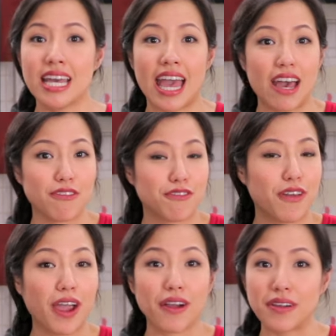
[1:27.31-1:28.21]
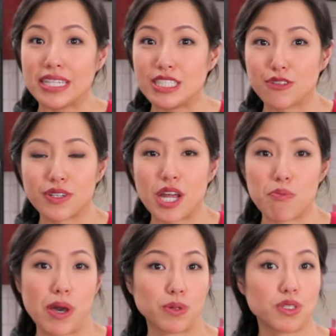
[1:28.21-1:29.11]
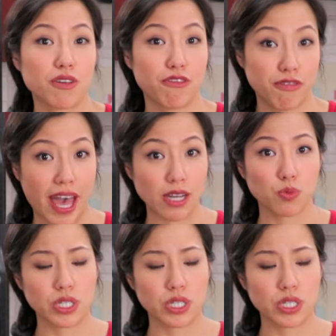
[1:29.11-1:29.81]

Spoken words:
have very different amounts of fat.